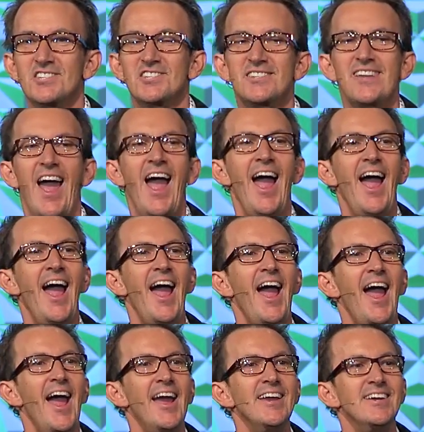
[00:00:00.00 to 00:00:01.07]

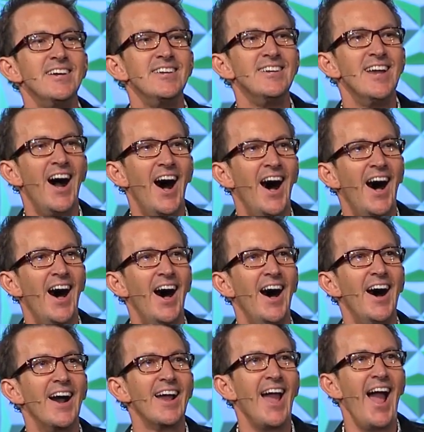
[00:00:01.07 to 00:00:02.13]
Stay young